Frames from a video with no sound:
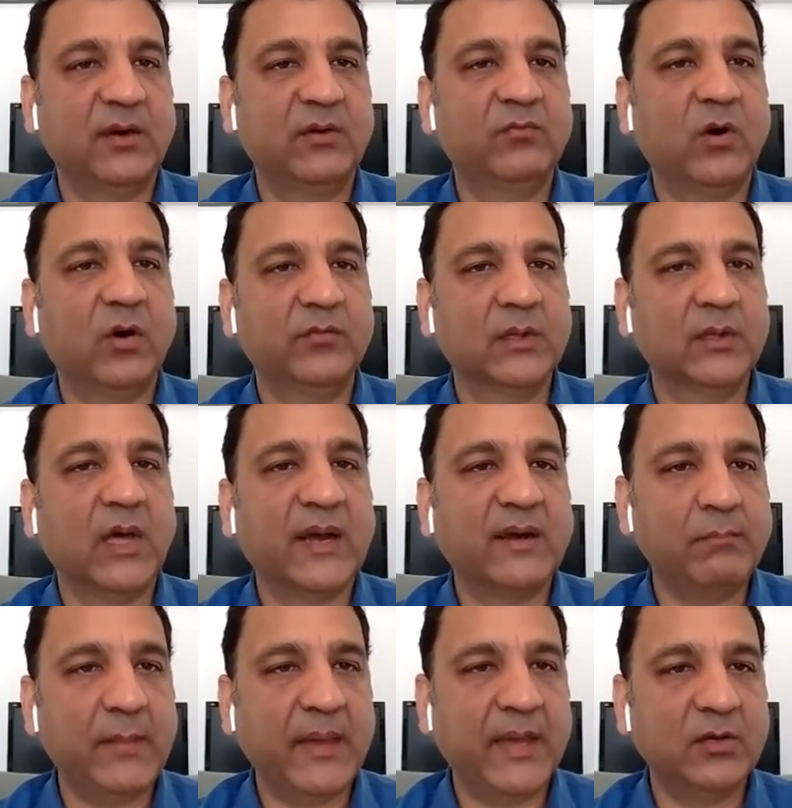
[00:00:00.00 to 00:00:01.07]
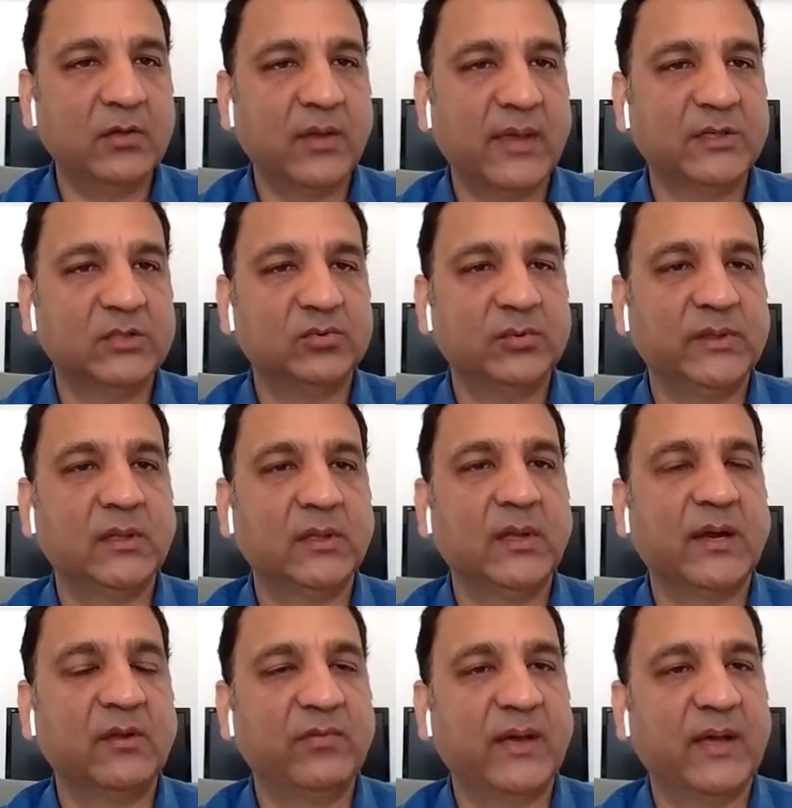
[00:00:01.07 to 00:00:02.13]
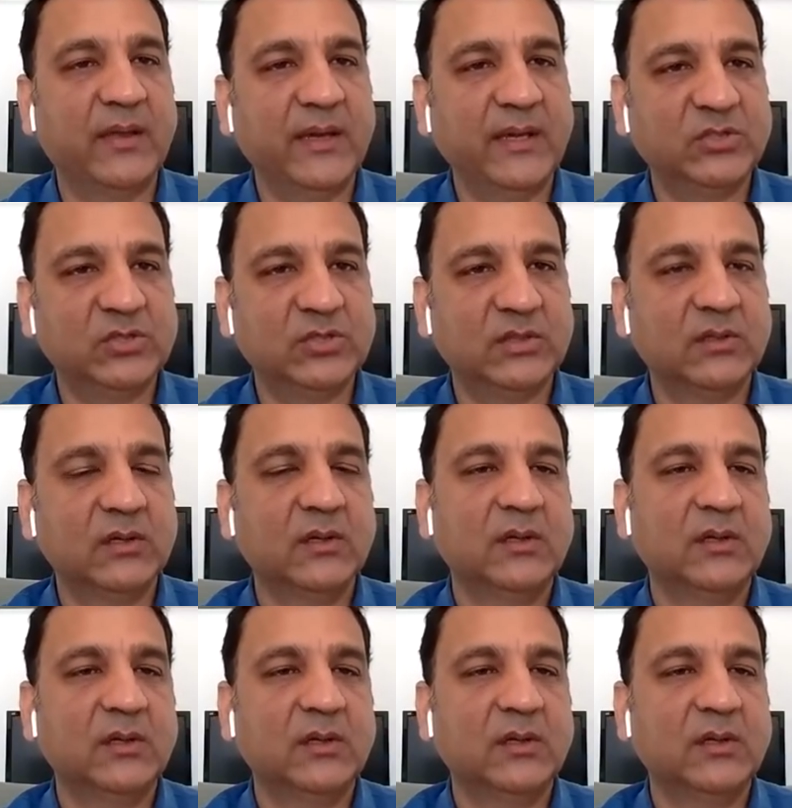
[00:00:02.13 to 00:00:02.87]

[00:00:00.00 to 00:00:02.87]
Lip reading: involved a lot of manual entry and a lot of validation.